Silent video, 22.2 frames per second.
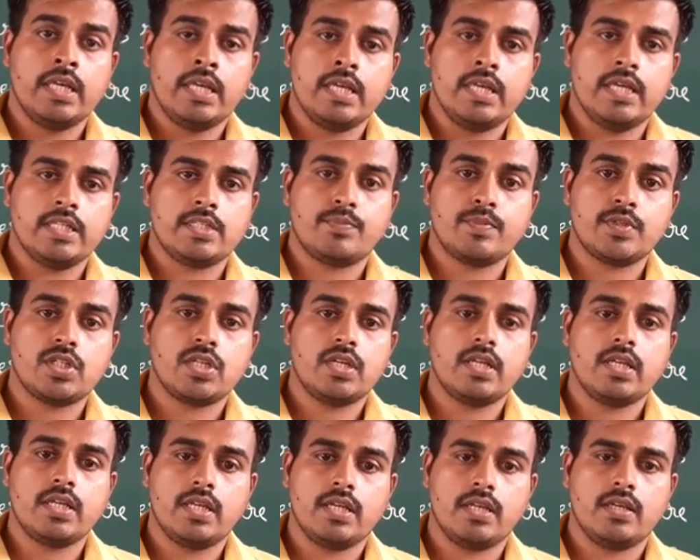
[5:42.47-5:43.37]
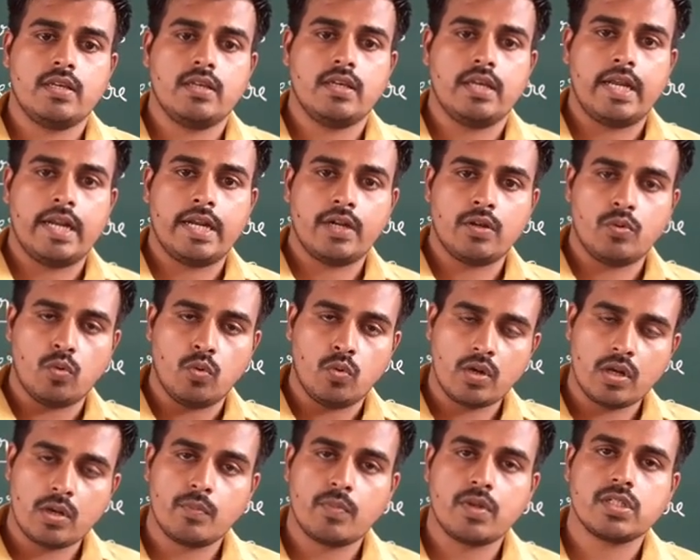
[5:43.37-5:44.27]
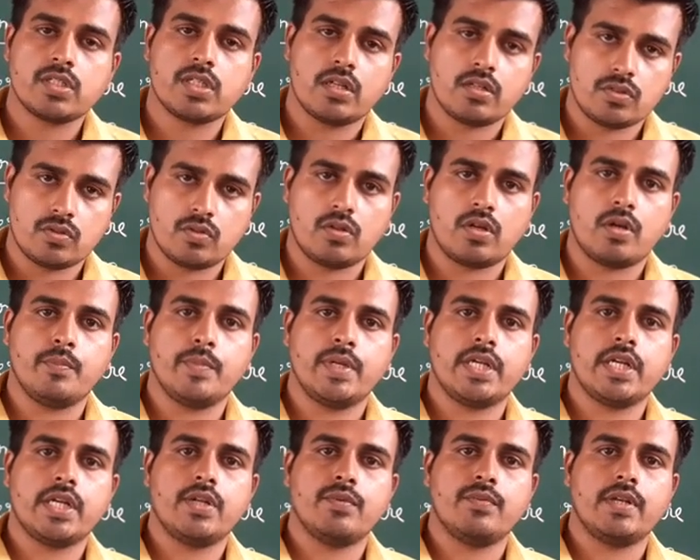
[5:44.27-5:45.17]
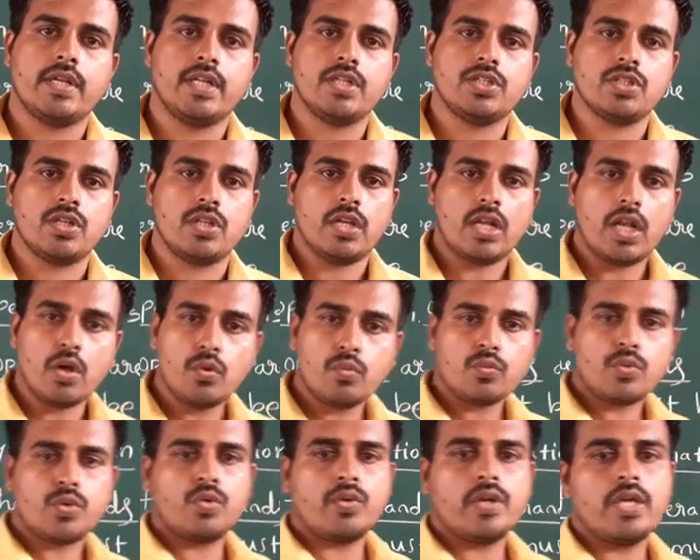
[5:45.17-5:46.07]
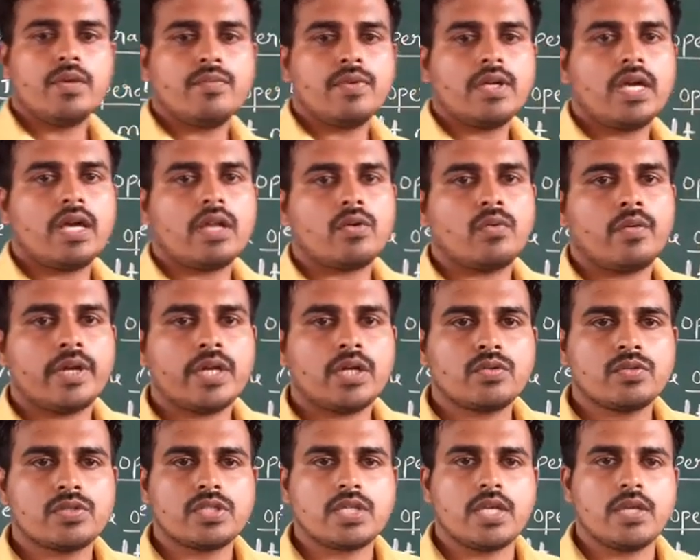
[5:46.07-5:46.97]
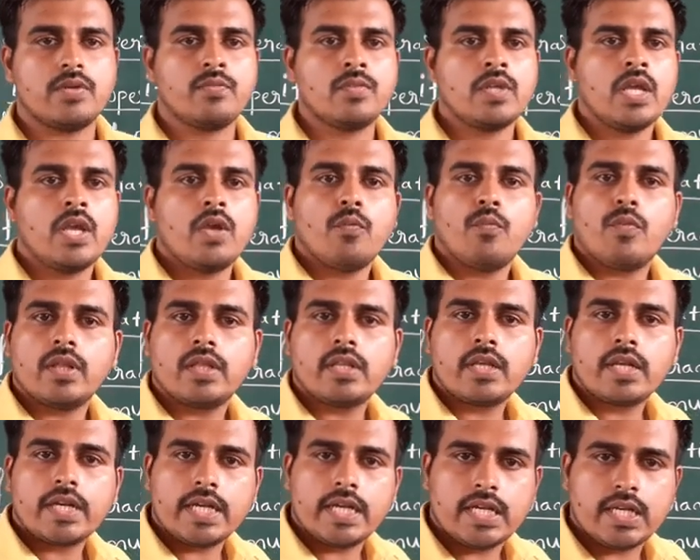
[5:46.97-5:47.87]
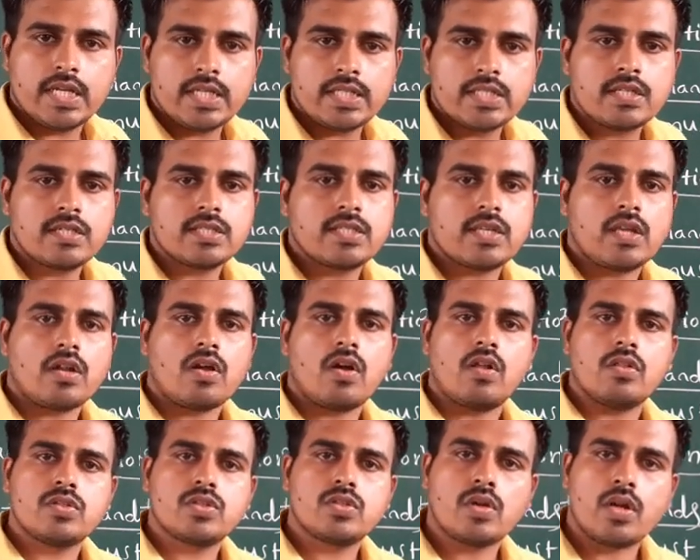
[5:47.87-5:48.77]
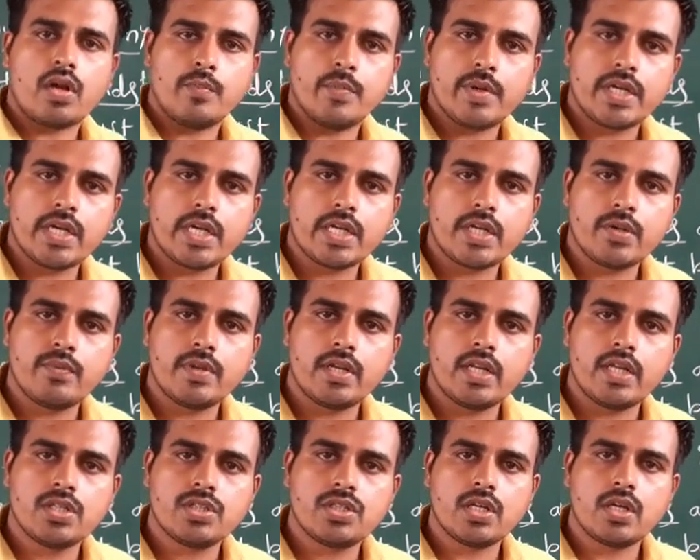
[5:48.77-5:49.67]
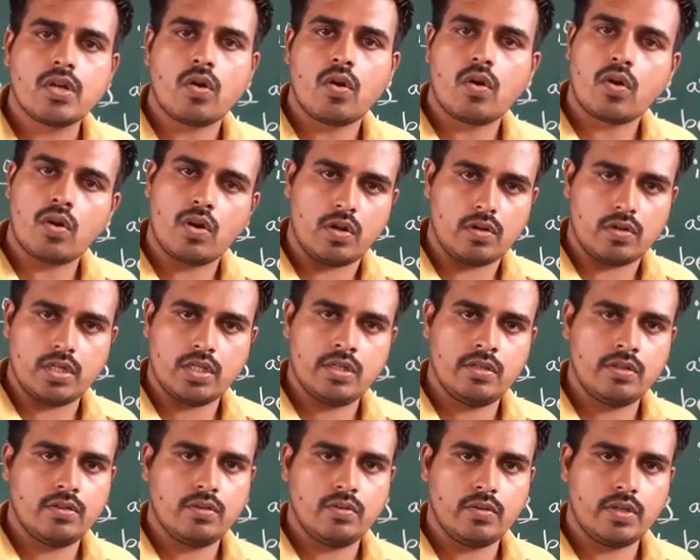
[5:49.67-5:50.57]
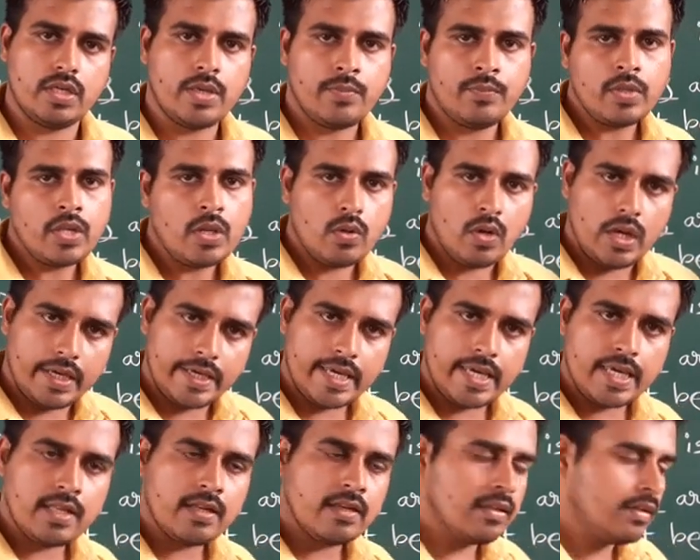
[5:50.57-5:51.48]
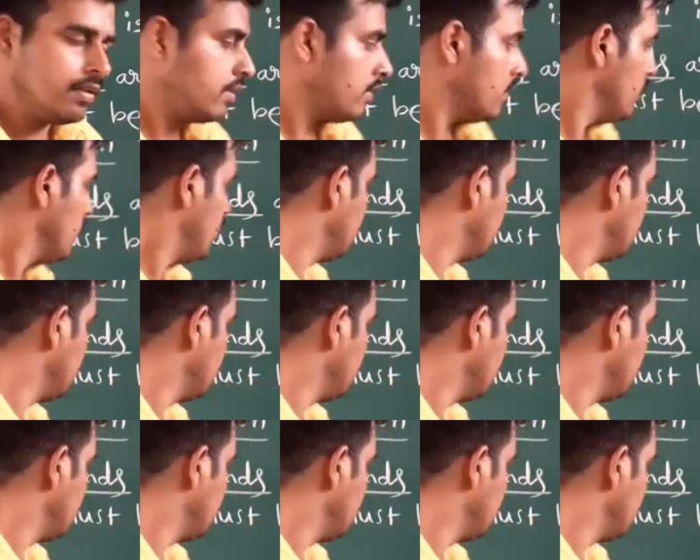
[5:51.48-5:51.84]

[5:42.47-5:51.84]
especially, and whole numbers are also commutative in nature. Now today we are going to see whether integers are also commutative in nature or not. Okay, again